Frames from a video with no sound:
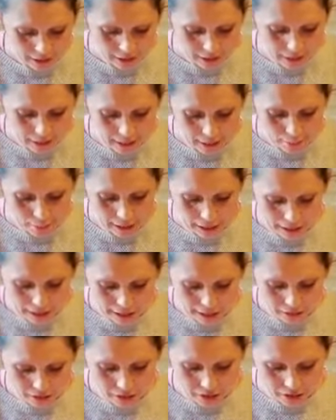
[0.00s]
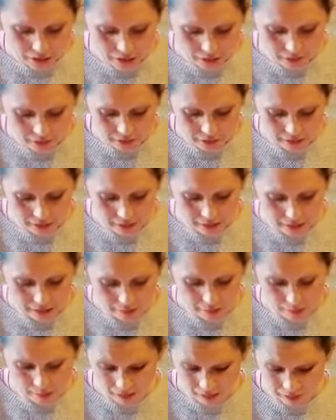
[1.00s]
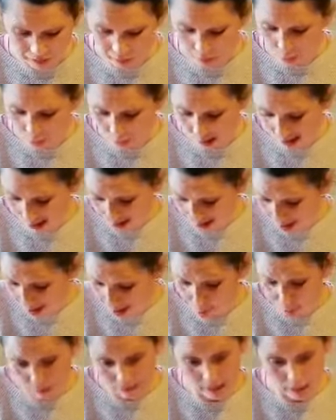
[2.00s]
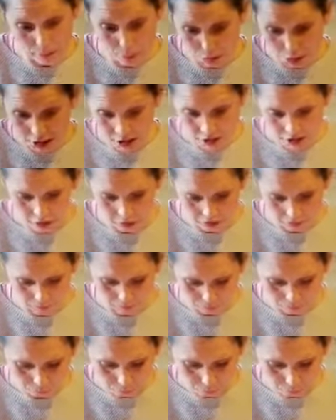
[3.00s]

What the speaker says: and that they feel quite hard, but they're brittle.